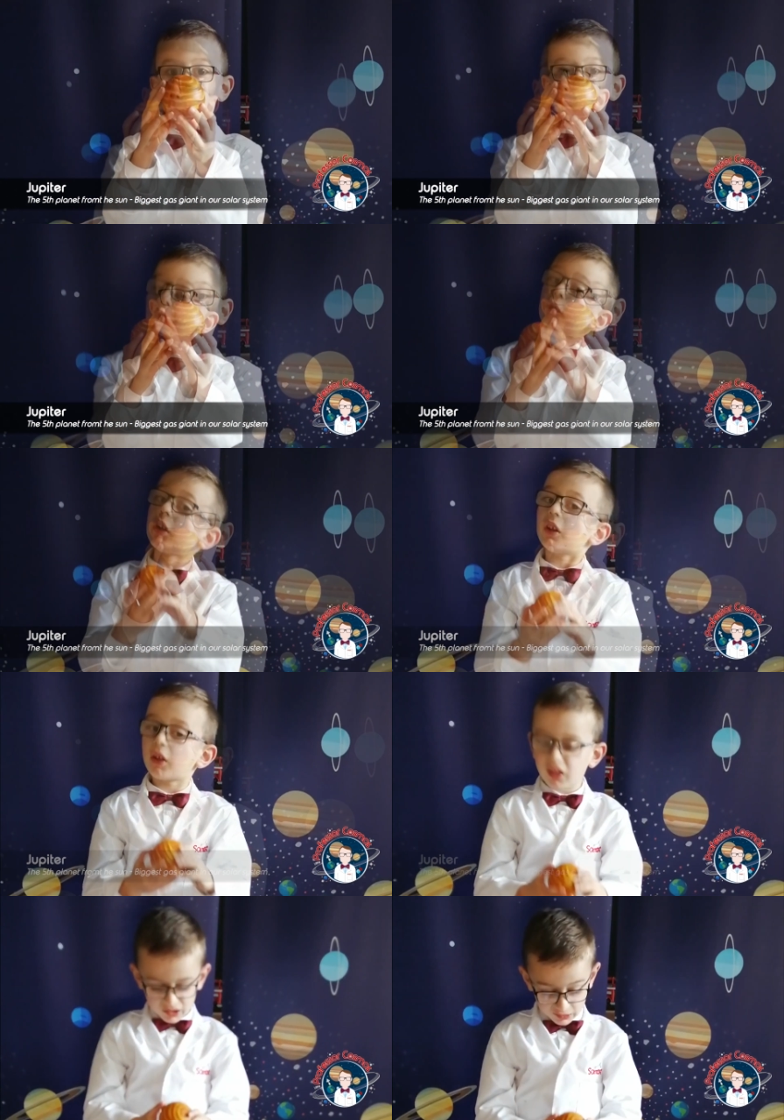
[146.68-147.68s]
Before
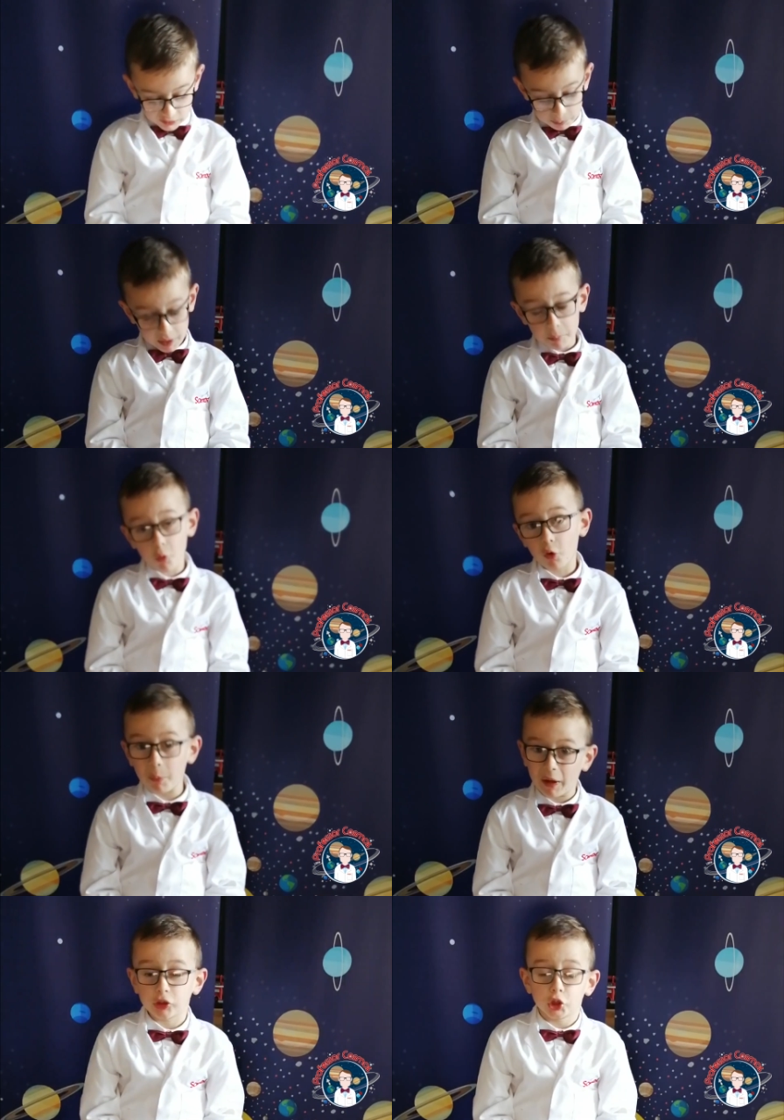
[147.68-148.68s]
I explain more
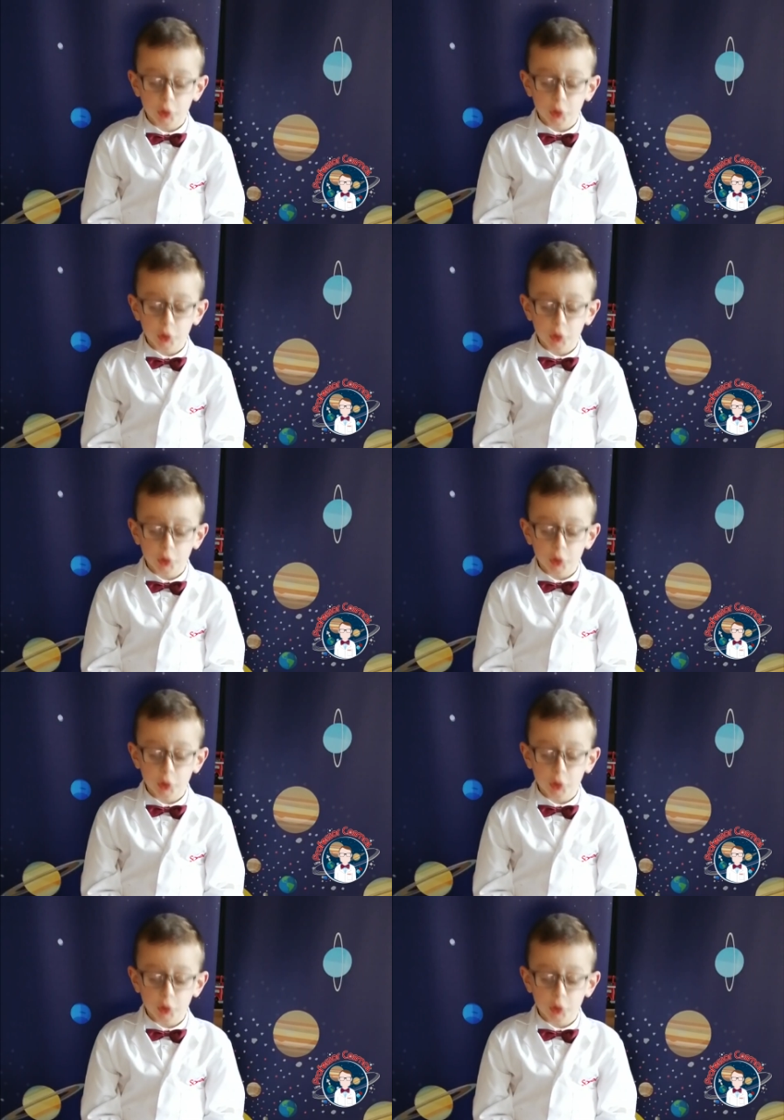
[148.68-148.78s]
about